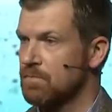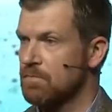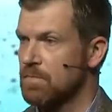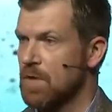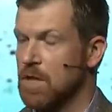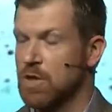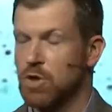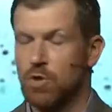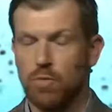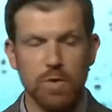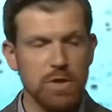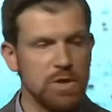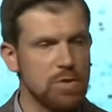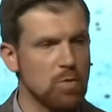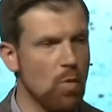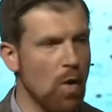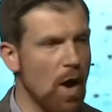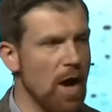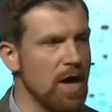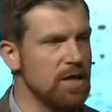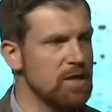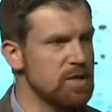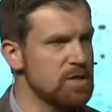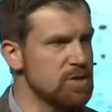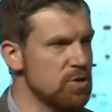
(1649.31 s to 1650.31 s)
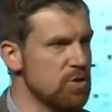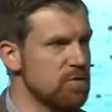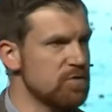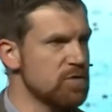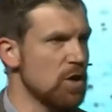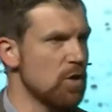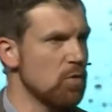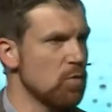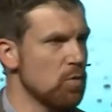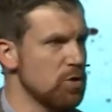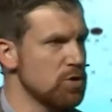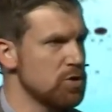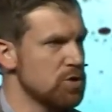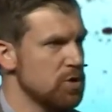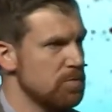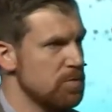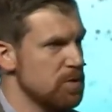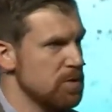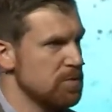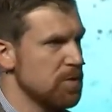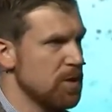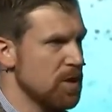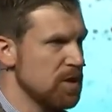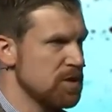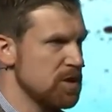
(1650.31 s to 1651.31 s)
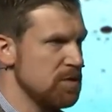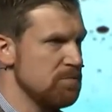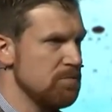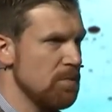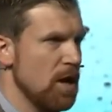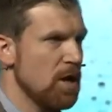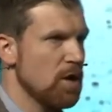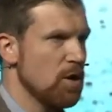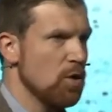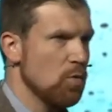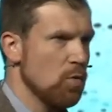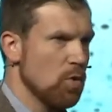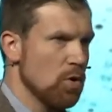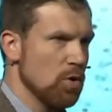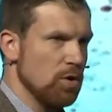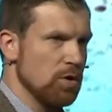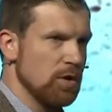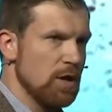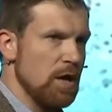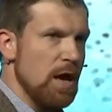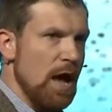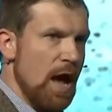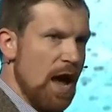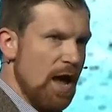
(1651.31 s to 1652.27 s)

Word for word: And the reason why he deserves our worship is because he made our world,